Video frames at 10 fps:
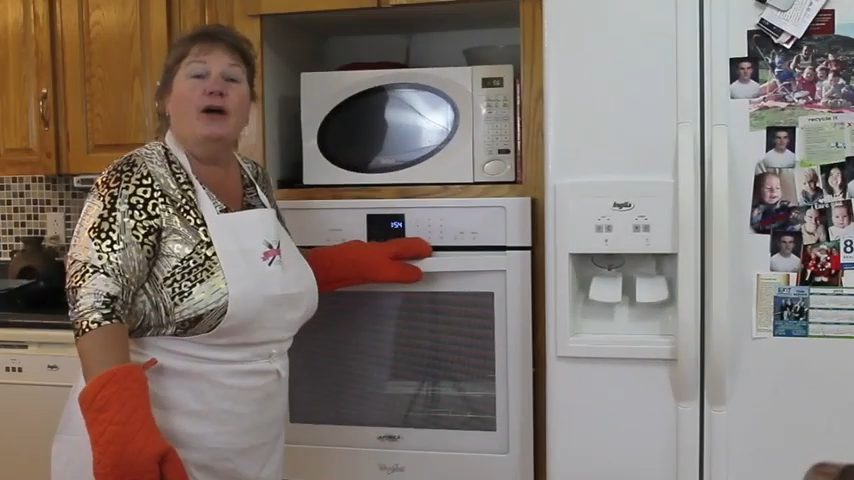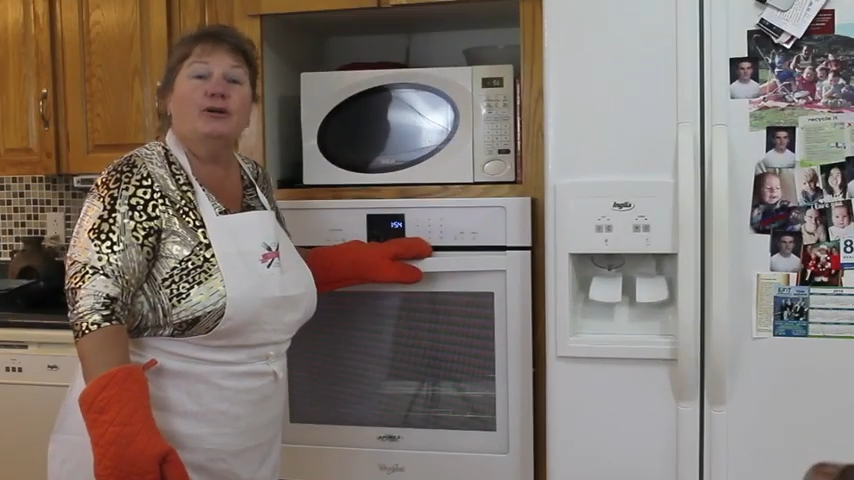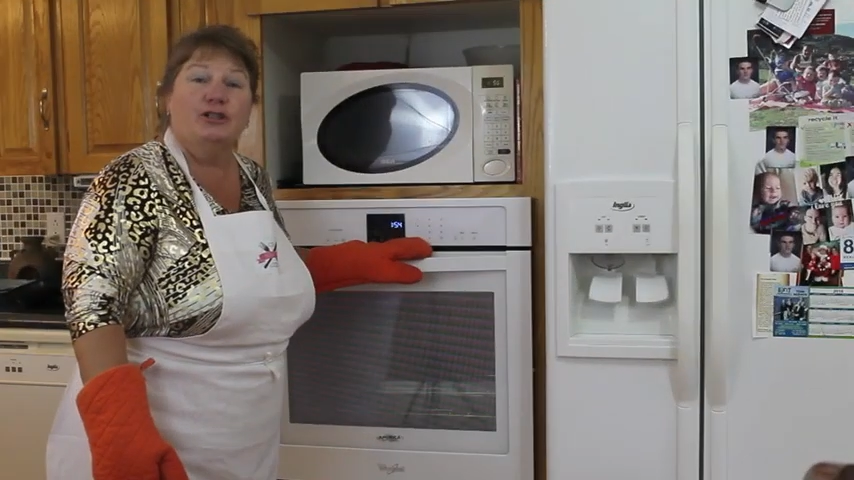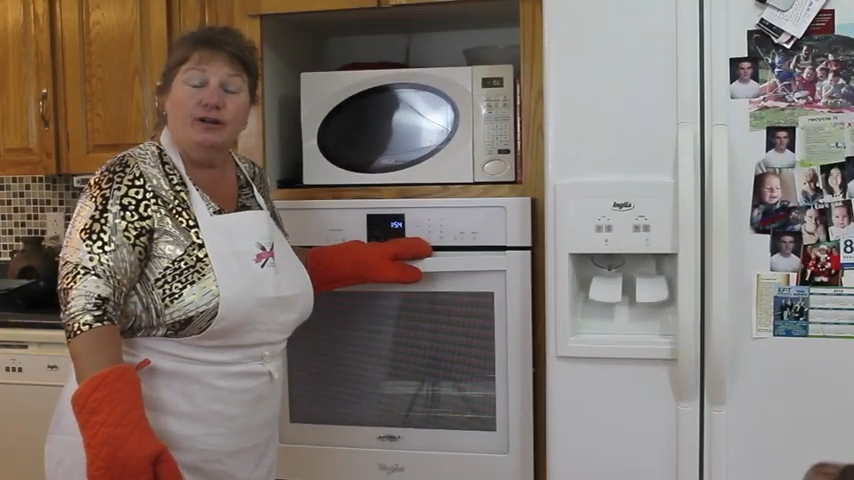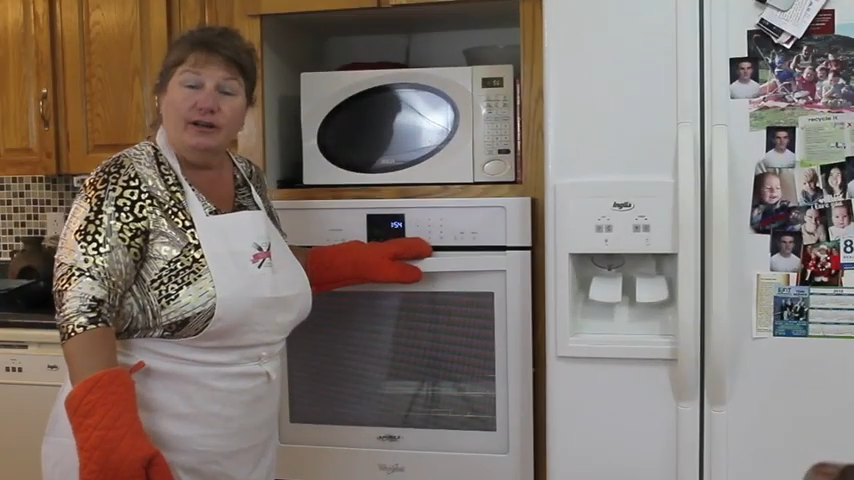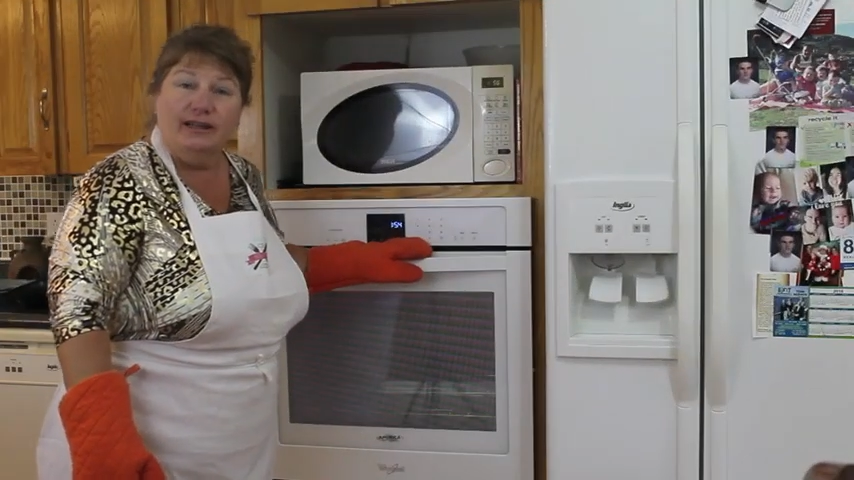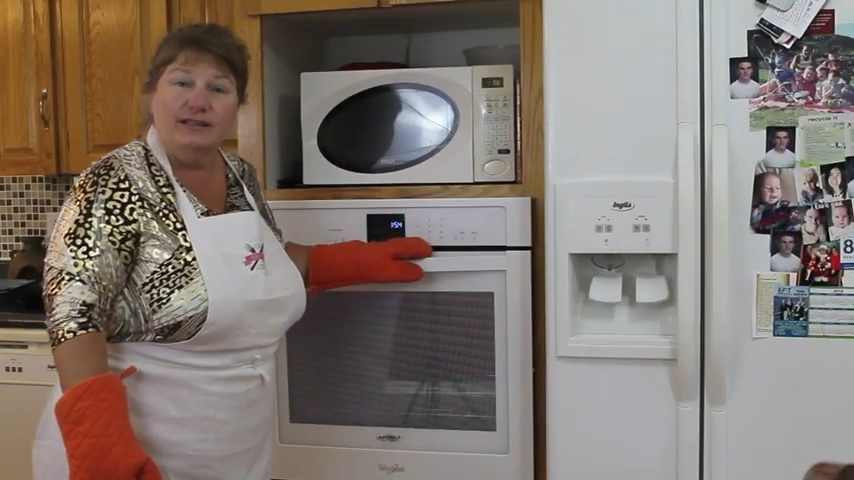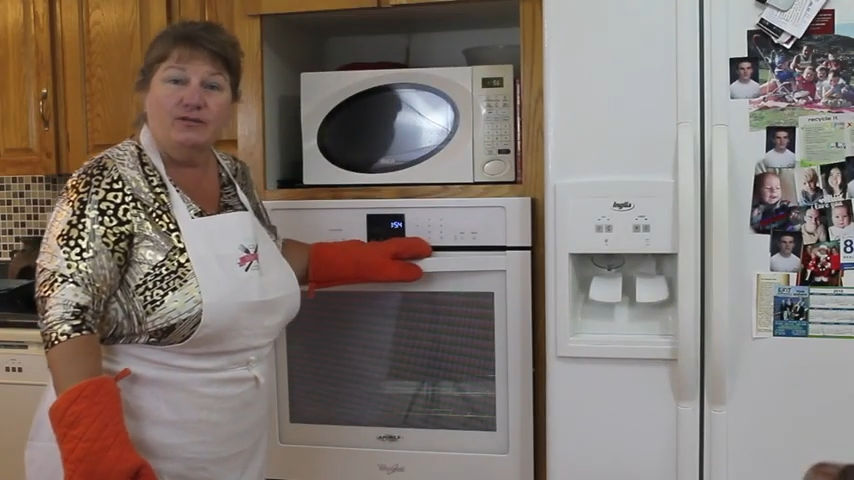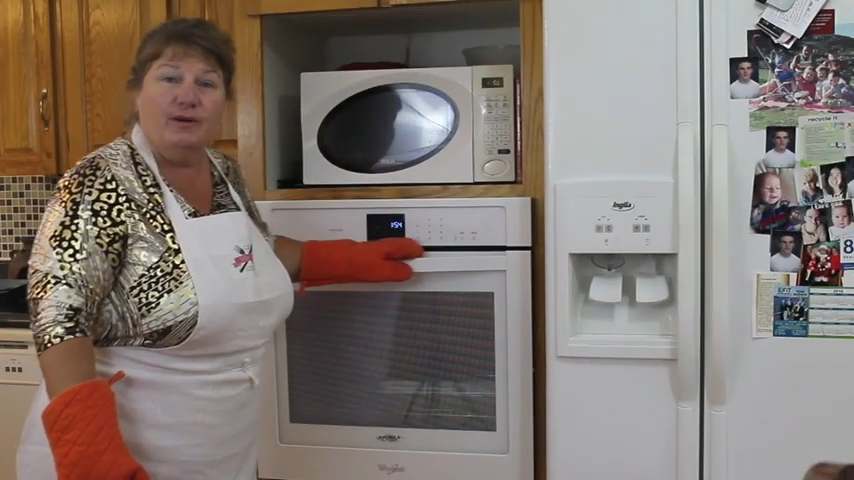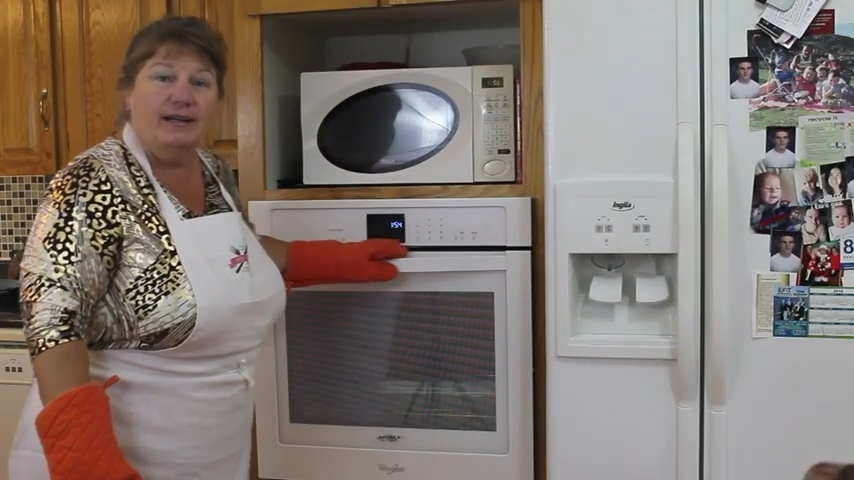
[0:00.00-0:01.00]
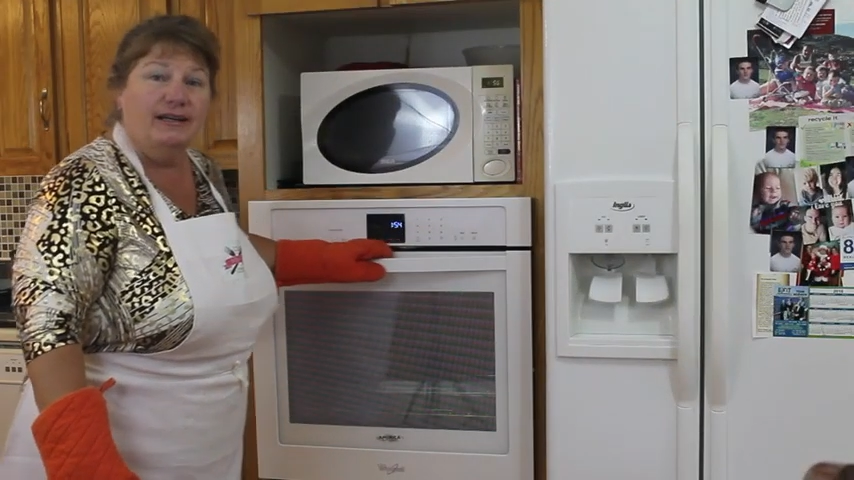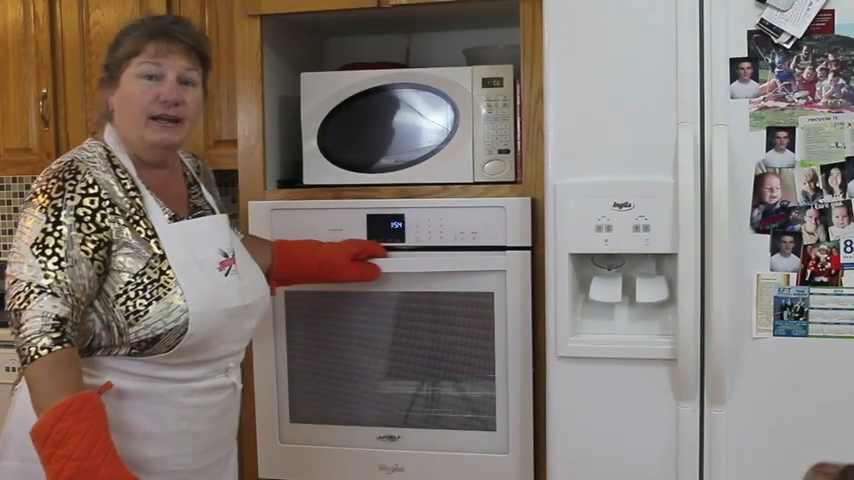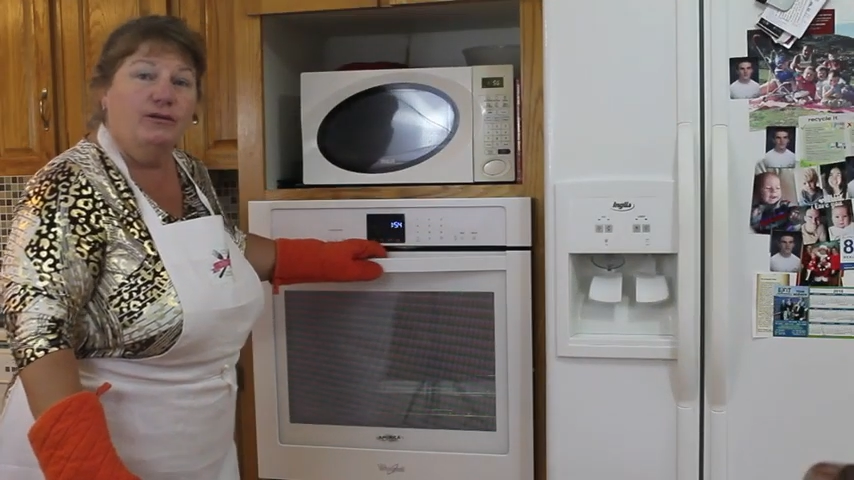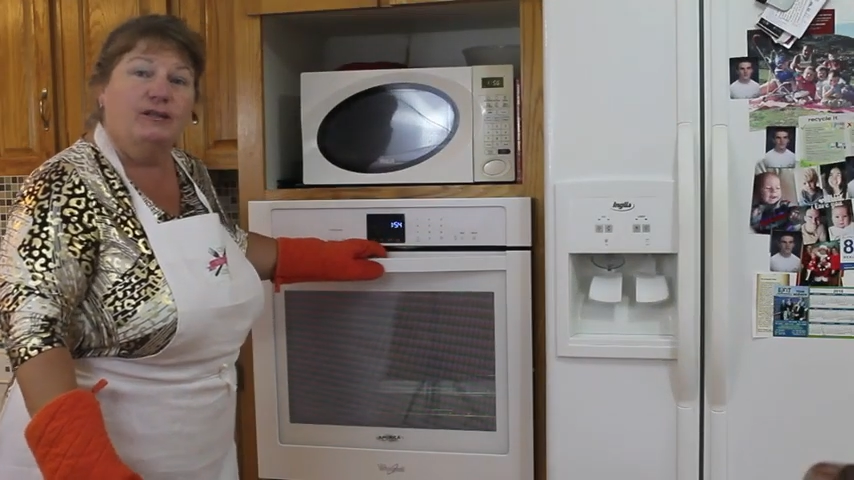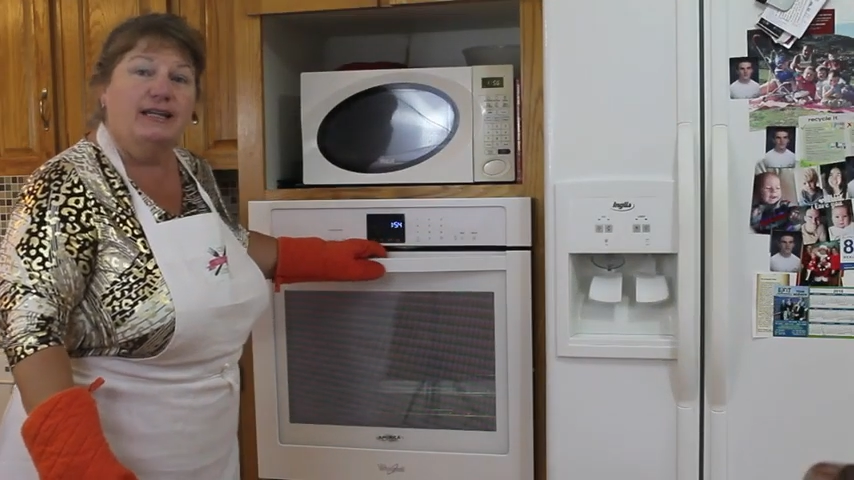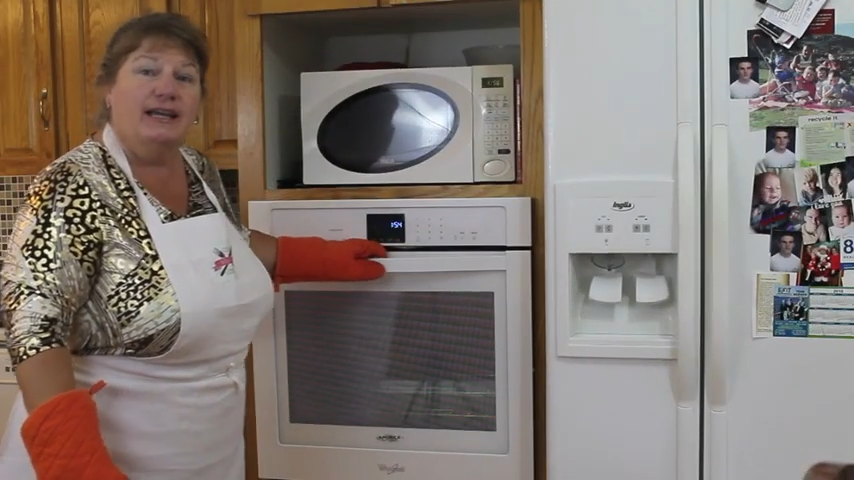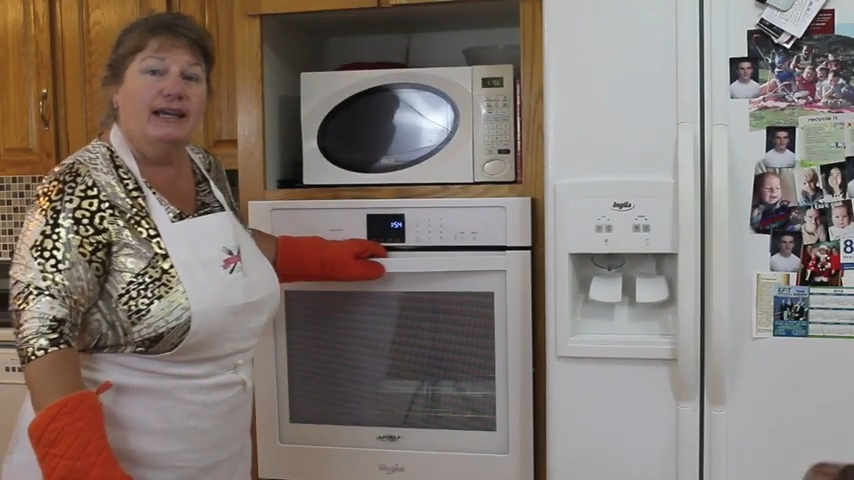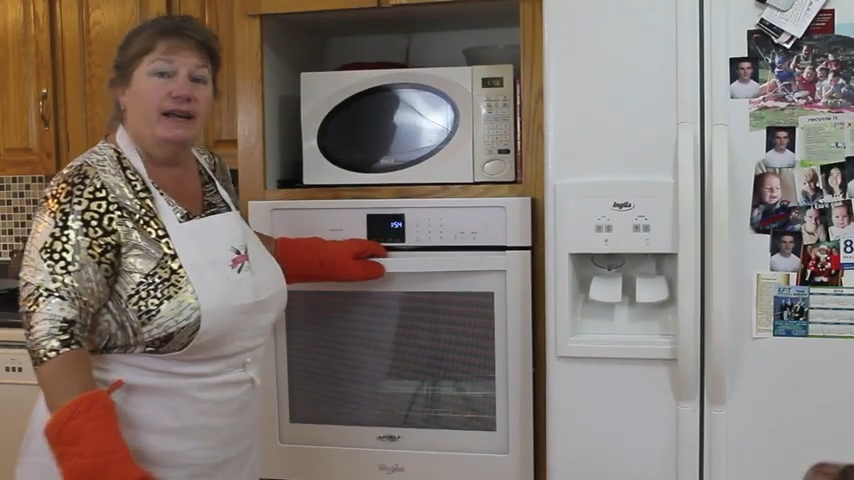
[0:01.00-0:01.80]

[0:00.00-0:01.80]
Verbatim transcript: Our turkey is ready now to take